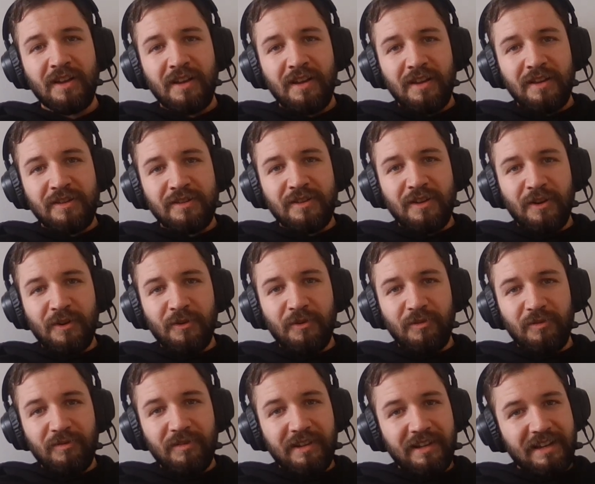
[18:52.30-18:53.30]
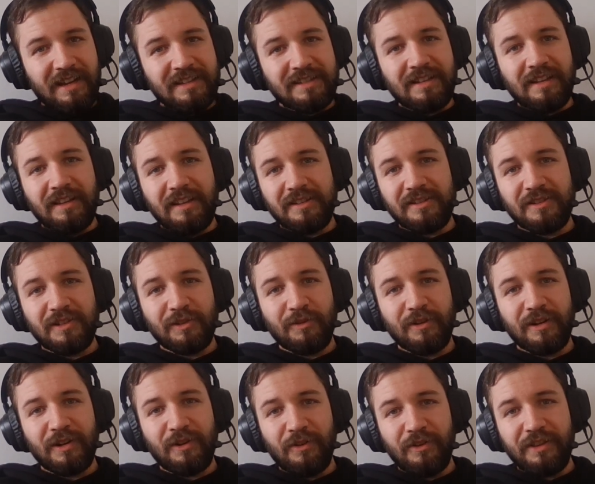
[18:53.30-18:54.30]
So, like I said, this is a
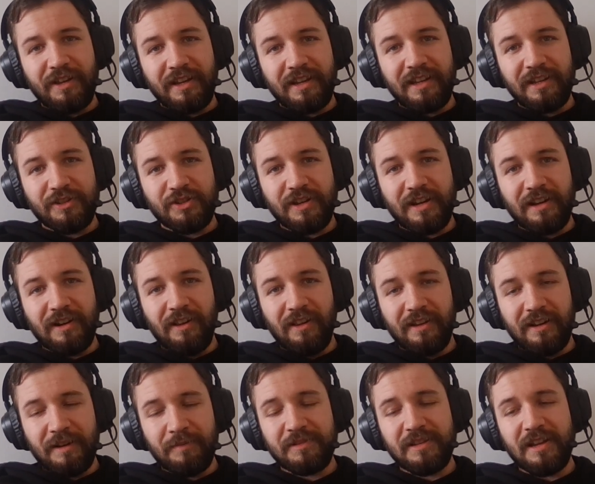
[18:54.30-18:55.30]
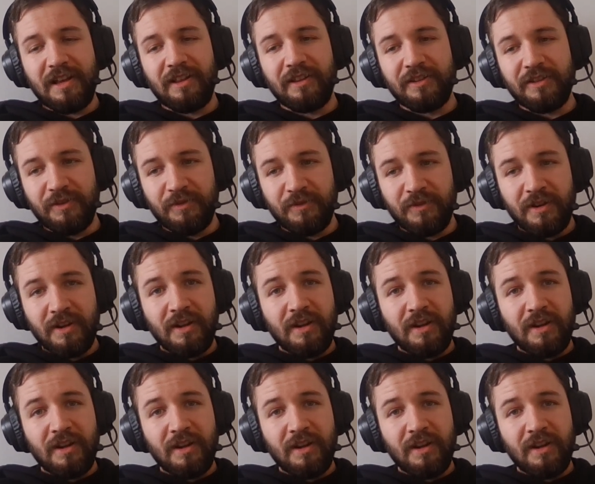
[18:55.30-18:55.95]
critical thinking channel, and I'm telling you,